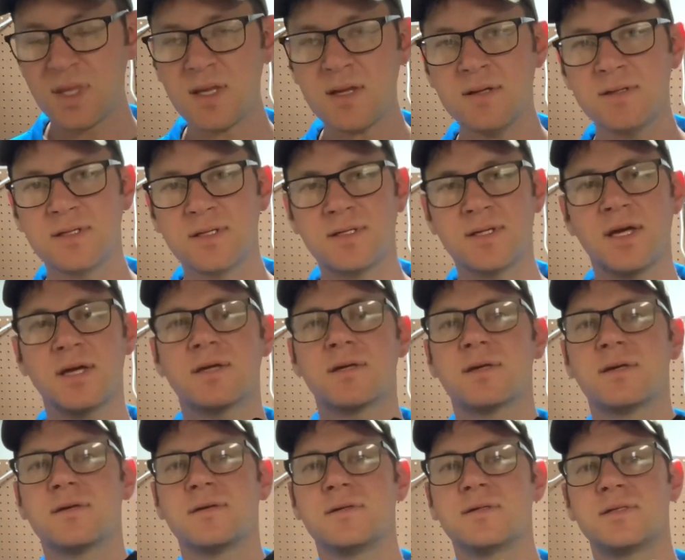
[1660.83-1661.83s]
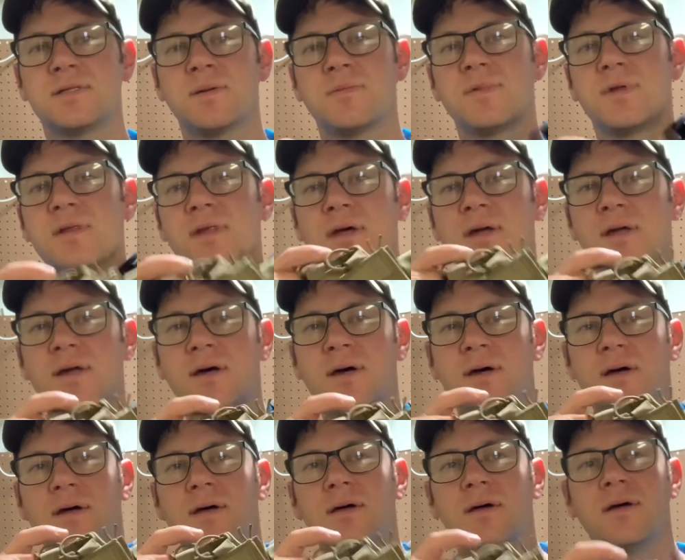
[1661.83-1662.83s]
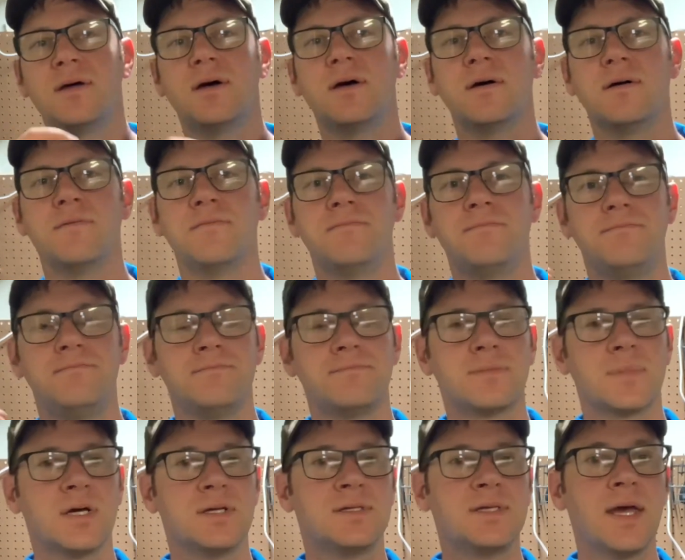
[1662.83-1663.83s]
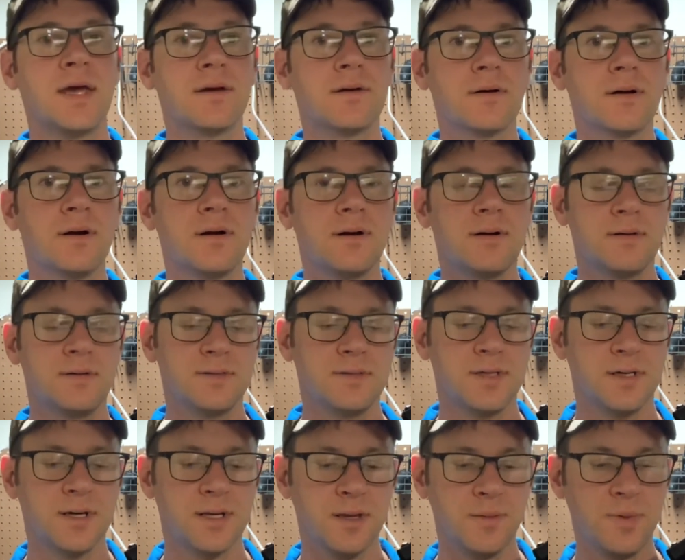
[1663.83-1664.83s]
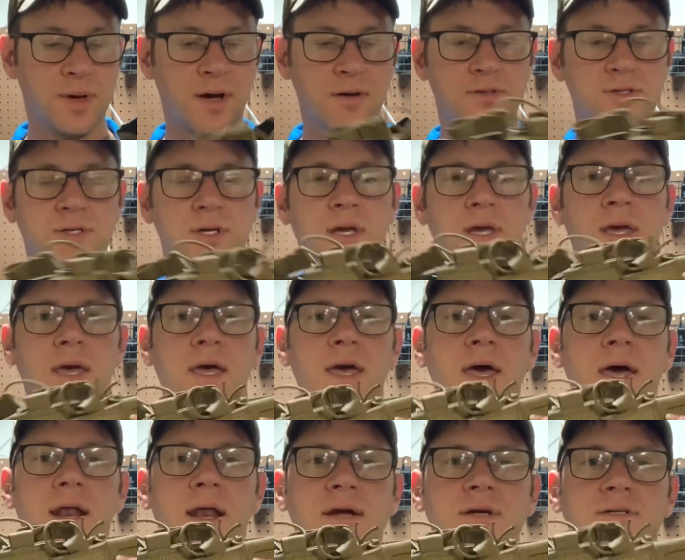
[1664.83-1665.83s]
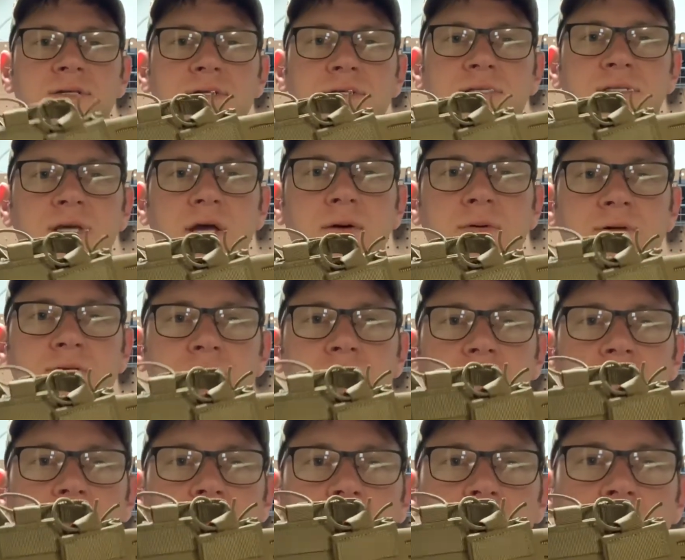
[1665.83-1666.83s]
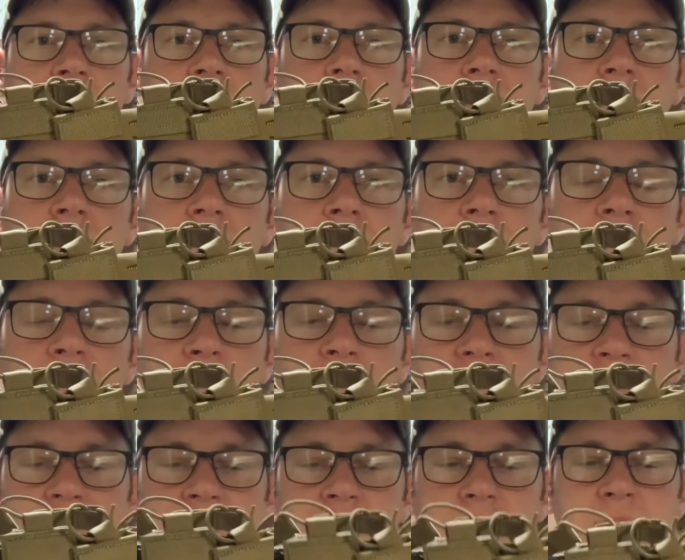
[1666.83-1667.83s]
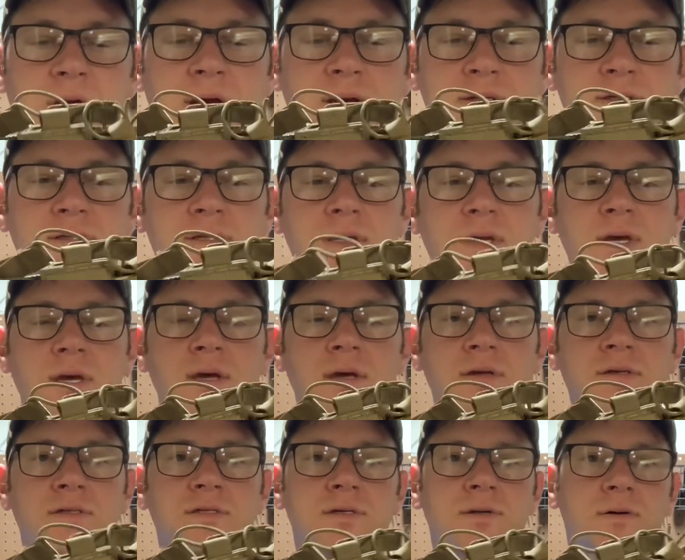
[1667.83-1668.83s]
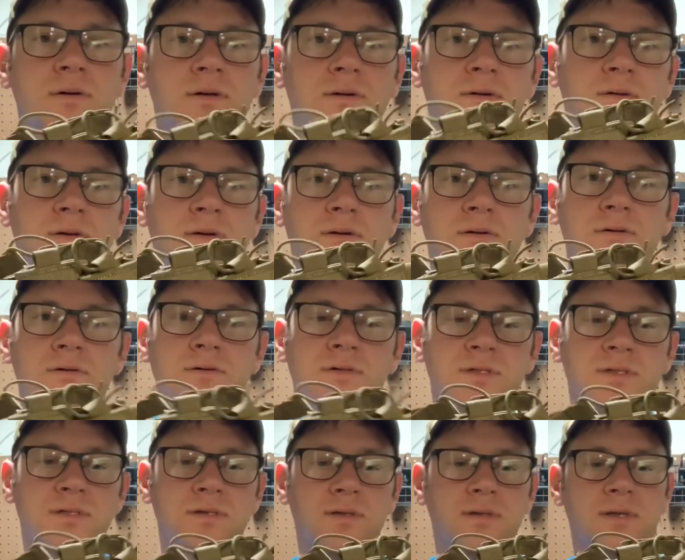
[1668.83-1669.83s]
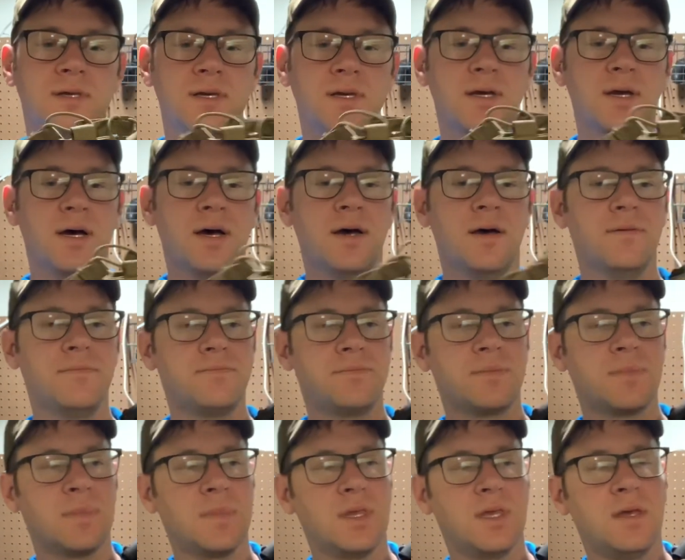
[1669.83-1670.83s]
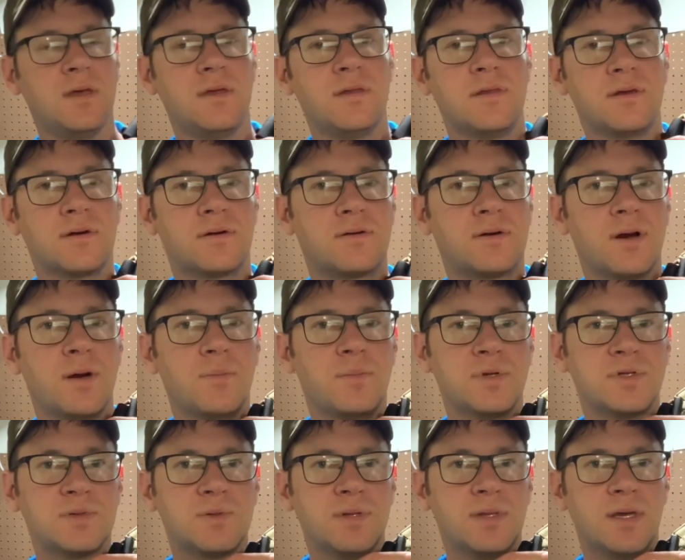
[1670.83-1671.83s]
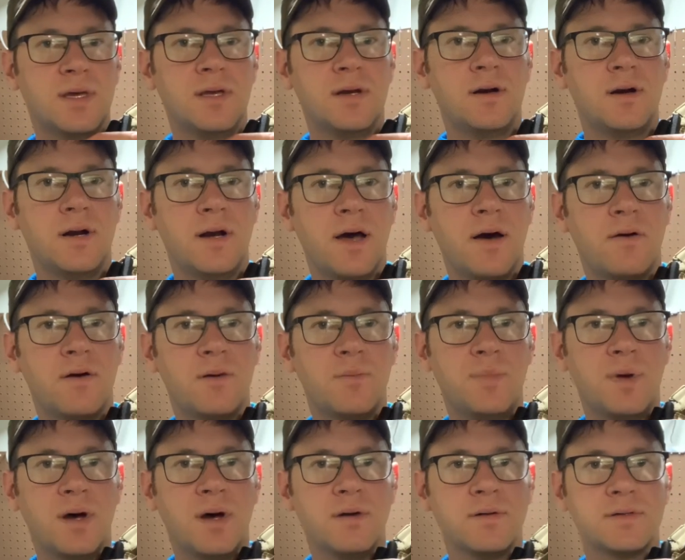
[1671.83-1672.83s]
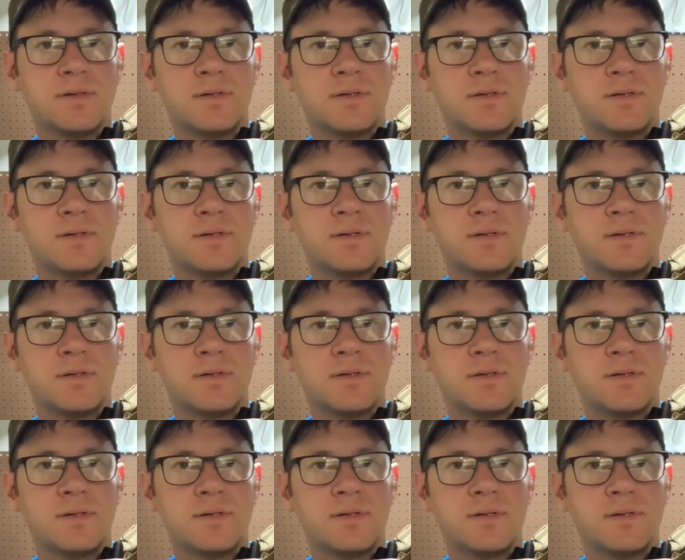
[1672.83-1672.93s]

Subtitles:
take something like a dangler tourniquet pouch and actually sandwich it underneath the pistol mags. So you use the grip between the inner and outer belt